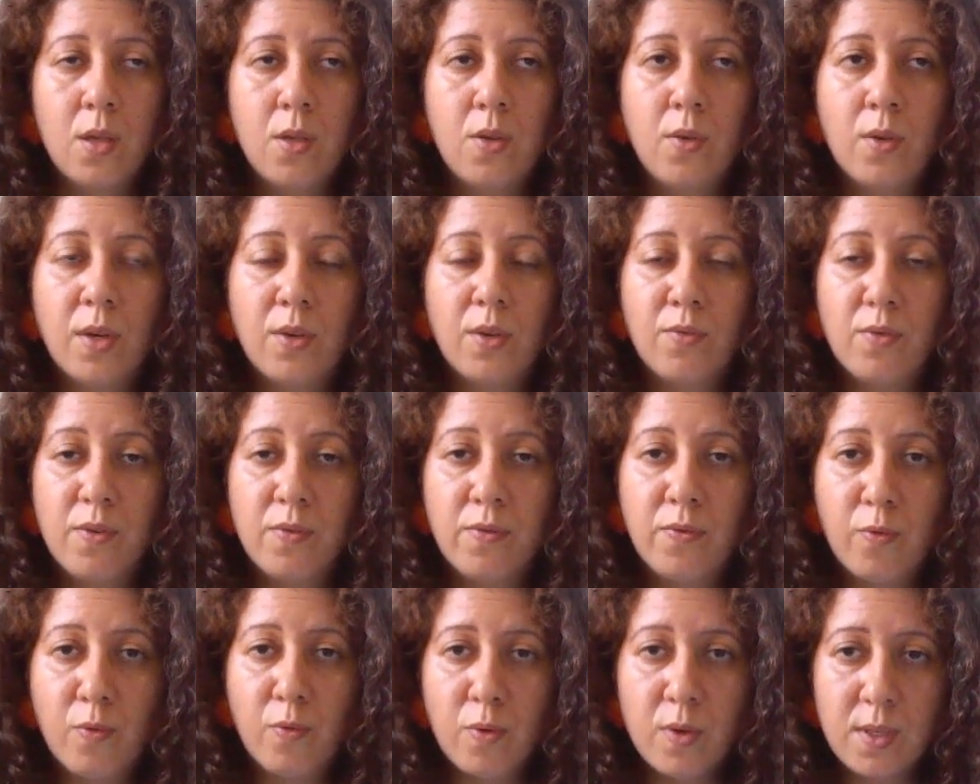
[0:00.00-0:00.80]
You can
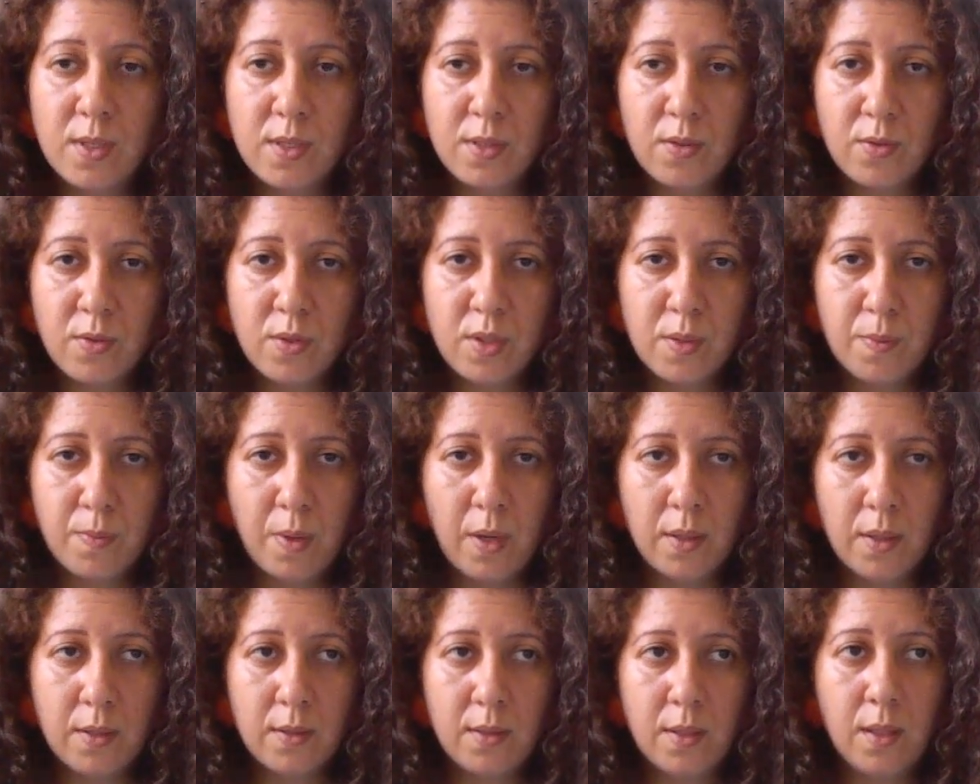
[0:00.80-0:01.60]
reinforce the
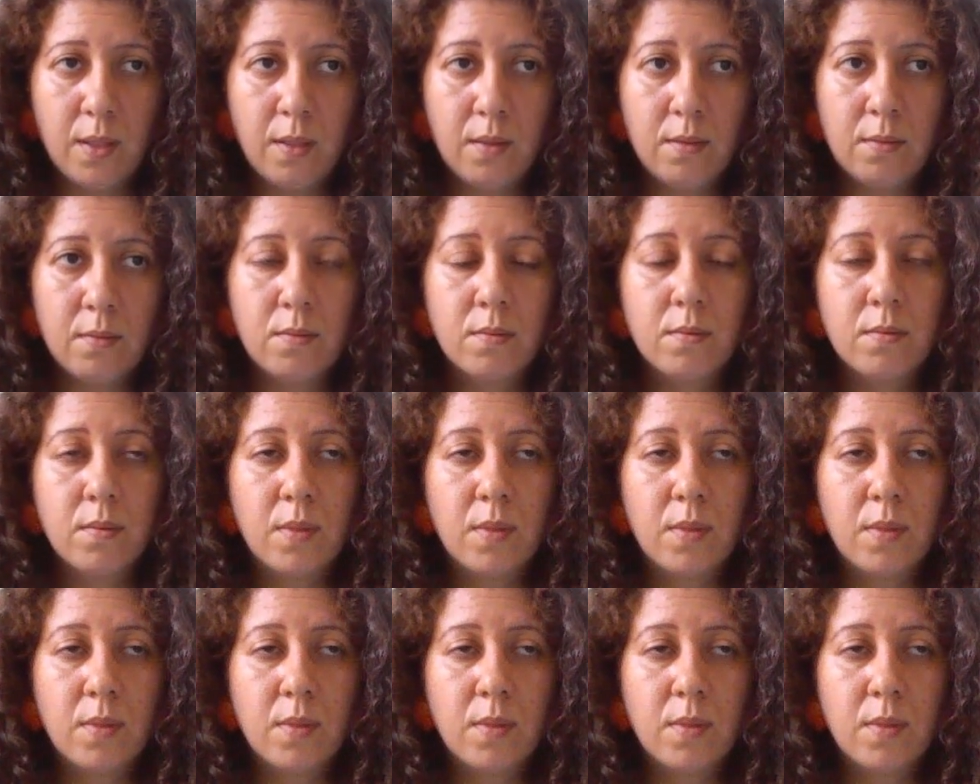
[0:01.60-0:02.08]
responding.